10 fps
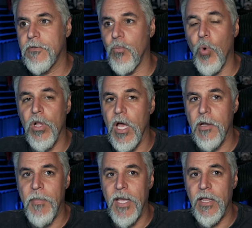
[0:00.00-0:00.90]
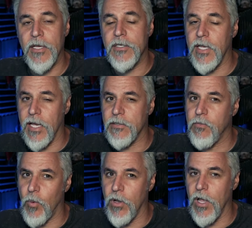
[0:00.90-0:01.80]
Warlock melees. Yes,
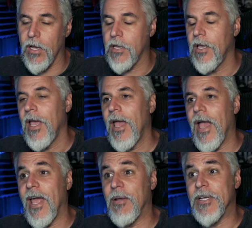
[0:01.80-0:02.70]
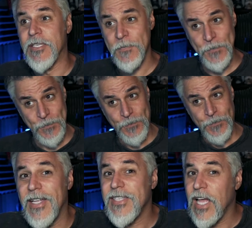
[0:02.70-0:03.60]
Warlock. Anyways,
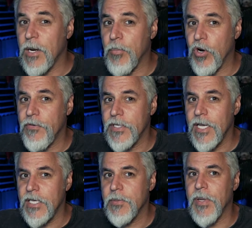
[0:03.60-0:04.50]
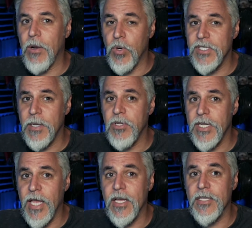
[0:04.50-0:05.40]
it's not a perfect test, but I was able
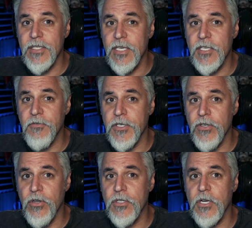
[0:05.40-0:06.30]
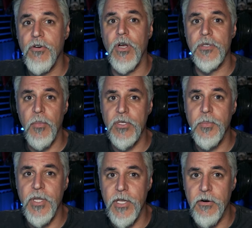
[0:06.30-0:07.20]
to get consistent results across
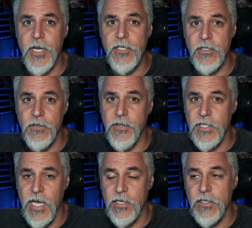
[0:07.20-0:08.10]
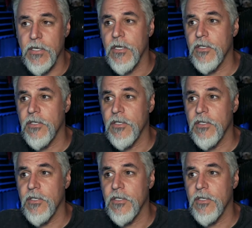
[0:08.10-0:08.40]
multiple iterations of the test.